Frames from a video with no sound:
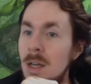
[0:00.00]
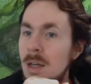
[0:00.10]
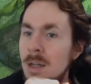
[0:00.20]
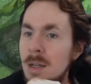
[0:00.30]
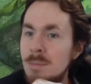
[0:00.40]

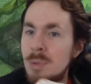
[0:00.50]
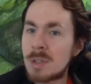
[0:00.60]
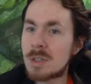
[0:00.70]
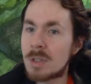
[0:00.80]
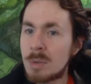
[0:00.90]
Um,
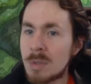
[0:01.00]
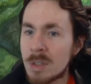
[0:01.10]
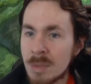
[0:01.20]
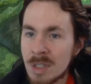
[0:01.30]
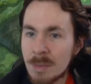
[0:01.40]
put two of
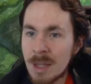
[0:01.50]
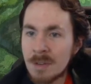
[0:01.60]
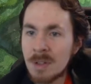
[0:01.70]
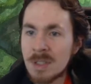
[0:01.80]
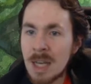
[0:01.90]
them into the
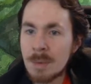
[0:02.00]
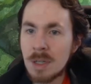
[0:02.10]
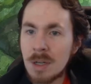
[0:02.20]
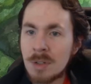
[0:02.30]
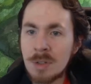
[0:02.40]
battlefield tapped
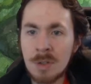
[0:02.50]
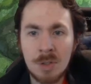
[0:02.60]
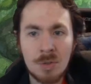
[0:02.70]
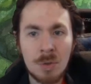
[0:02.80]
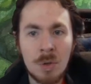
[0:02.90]
under your
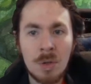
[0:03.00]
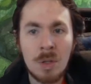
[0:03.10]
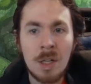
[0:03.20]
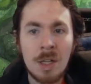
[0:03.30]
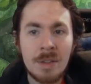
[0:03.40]

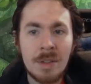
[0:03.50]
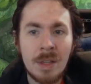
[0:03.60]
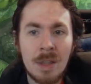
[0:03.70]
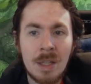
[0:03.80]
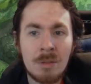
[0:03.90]
control,
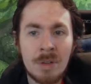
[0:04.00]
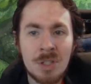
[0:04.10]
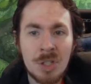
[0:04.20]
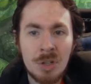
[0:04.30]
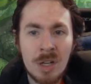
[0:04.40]
then the rest
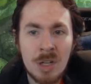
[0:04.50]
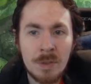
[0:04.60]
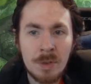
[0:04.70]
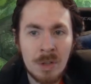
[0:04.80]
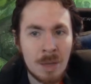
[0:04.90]
into your hand
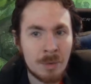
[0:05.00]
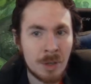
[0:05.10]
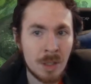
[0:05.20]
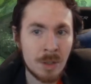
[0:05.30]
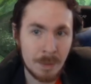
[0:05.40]
shelf of your
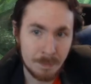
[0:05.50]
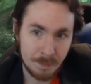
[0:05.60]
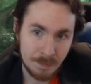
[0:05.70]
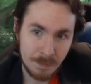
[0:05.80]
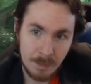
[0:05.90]
library. Okay,
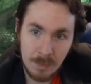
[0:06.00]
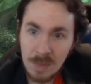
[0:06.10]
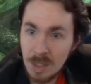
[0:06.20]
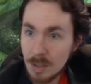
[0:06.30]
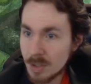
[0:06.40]

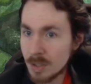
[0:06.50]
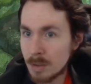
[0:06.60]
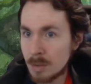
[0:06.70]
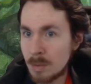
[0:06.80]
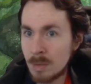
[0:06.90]

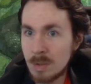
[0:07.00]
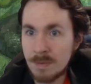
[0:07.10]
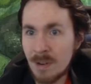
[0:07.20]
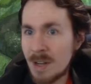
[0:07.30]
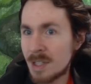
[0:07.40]
so the
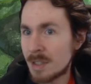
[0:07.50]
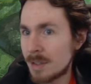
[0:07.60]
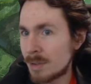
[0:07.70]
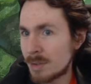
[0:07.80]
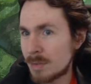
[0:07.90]
phrasing is a
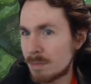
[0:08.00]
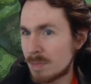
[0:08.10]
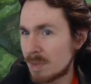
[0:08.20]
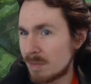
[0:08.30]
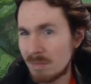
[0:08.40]
little,
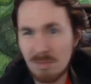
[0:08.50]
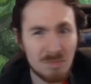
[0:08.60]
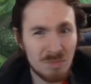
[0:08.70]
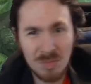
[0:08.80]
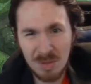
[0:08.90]

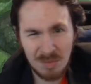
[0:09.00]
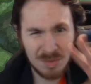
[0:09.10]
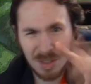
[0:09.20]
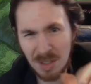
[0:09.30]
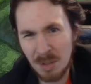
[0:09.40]

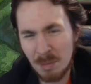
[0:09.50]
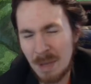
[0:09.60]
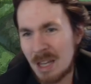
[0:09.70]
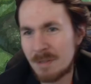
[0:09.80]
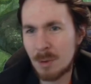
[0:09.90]
little
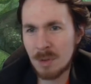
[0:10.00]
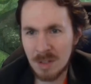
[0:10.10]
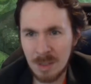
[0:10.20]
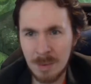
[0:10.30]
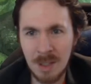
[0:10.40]
back and forth
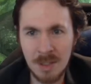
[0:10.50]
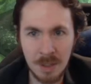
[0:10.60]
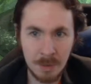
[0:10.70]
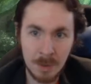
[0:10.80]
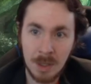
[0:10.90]
there, but let's see.